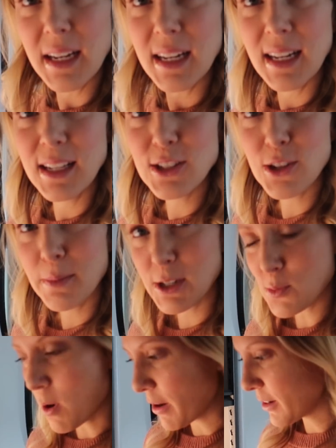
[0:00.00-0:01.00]
did it need so
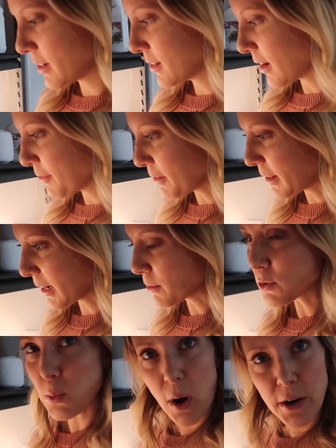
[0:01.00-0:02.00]
much water? I felt like I
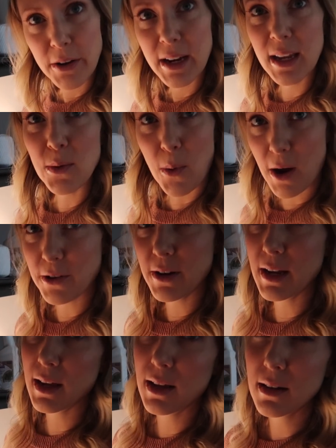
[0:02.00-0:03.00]
was watering it,
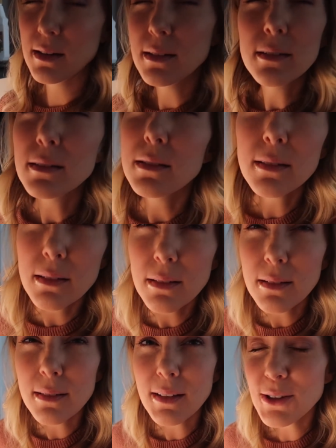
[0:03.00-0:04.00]
watering it. Ooh,
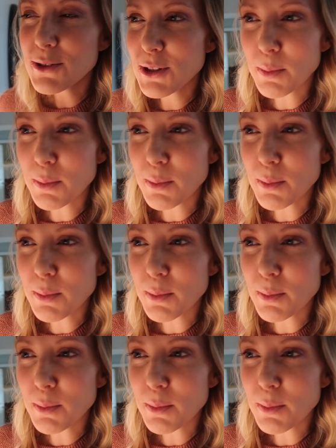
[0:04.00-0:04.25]
mm, use